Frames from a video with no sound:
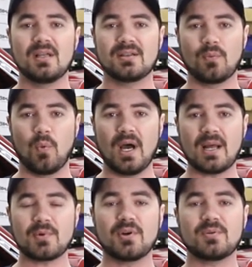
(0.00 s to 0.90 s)
The one
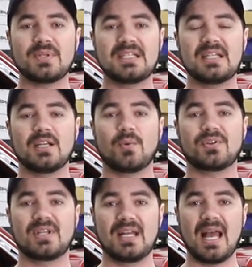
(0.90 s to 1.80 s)
I'm going to be dealing
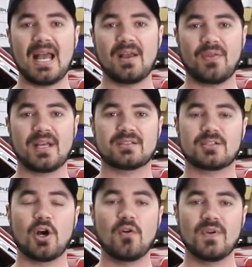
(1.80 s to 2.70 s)
with today, thanks
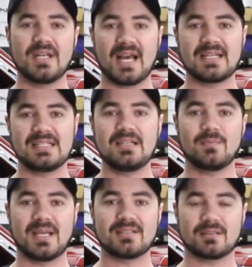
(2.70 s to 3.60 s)
to
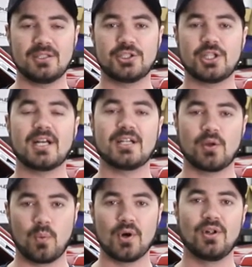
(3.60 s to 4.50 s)
COVID-19 basically shutting
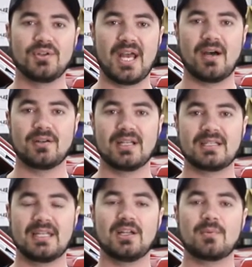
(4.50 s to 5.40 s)
the world down
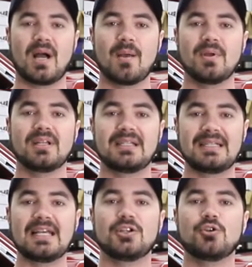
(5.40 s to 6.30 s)
and killing my ability
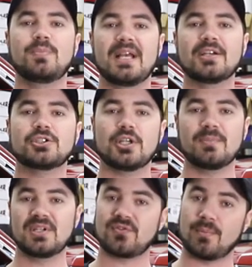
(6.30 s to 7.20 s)
to get UPS
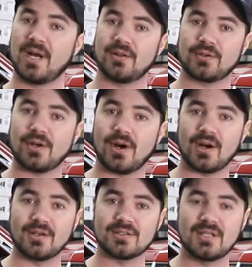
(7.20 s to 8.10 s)
shipments for my other
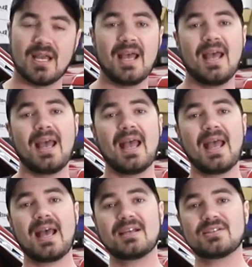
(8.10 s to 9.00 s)
cars,
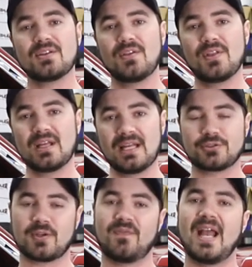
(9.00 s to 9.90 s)
is the
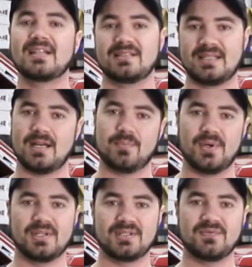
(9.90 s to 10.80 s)
electric fan
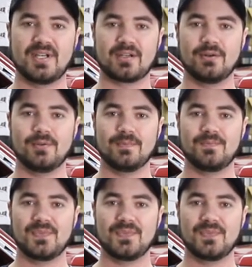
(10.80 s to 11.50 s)
setup on this vehicle.